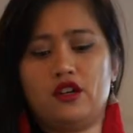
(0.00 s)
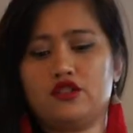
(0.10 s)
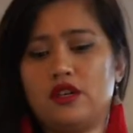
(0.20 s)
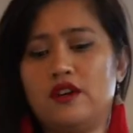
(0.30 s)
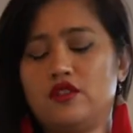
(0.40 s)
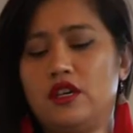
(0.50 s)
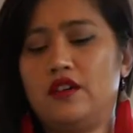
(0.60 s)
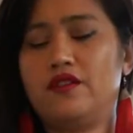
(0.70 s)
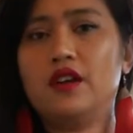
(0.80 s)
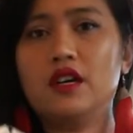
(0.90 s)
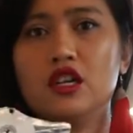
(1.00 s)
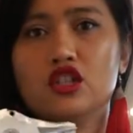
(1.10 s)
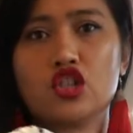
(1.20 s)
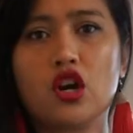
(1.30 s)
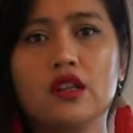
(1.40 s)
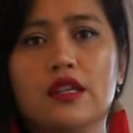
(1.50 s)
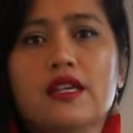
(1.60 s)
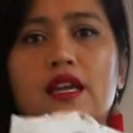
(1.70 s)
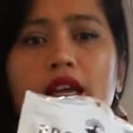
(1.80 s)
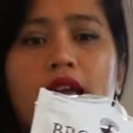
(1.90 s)
I also have to have
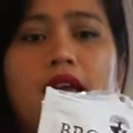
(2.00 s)
chocolate.